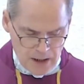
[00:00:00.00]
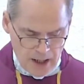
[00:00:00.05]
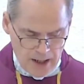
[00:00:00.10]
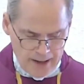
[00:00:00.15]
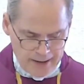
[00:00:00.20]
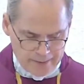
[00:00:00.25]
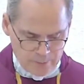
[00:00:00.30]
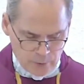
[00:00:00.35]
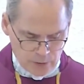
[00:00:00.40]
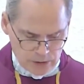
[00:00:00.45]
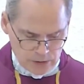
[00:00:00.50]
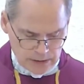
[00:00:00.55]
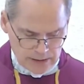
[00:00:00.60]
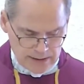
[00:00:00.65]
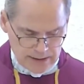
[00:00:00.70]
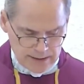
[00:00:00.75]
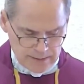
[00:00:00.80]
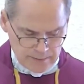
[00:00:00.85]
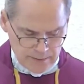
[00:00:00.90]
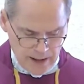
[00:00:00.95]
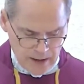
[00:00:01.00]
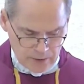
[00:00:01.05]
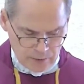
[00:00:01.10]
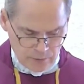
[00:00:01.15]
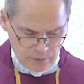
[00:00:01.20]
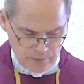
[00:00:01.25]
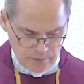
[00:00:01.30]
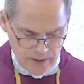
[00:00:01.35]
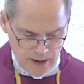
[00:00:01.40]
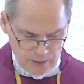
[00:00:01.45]
I will lead
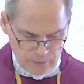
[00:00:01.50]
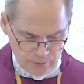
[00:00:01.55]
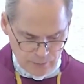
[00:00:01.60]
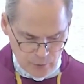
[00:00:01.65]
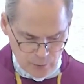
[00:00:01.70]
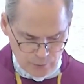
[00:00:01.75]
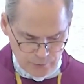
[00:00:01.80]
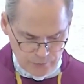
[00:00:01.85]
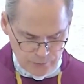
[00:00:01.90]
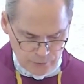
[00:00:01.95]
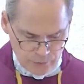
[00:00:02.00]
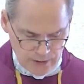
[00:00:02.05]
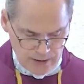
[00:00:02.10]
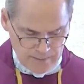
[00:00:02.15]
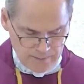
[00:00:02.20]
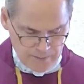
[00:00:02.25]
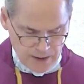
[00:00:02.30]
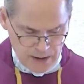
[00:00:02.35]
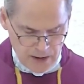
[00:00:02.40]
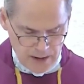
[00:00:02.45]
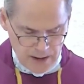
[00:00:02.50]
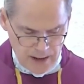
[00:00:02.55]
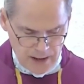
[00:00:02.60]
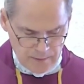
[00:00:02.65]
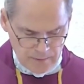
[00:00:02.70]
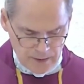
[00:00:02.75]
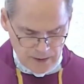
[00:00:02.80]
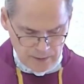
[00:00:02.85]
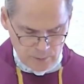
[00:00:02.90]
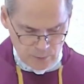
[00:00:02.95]
that, that rosary,
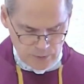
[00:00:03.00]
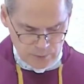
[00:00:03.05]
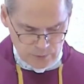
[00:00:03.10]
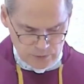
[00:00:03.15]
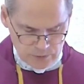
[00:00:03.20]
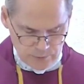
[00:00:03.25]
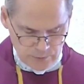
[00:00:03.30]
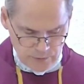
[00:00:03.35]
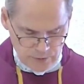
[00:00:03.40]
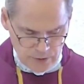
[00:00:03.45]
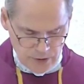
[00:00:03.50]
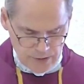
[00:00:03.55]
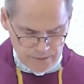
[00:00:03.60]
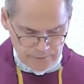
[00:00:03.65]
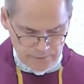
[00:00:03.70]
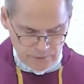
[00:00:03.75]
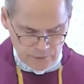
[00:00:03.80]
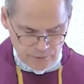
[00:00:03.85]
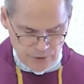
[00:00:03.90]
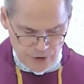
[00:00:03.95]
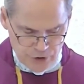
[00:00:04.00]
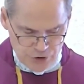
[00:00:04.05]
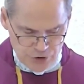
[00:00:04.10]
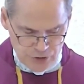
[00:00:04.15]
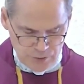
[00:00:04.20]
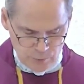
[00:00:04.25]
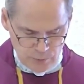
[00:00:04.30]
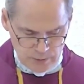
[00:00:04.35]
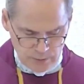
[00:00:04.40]
and then we will do the consecration.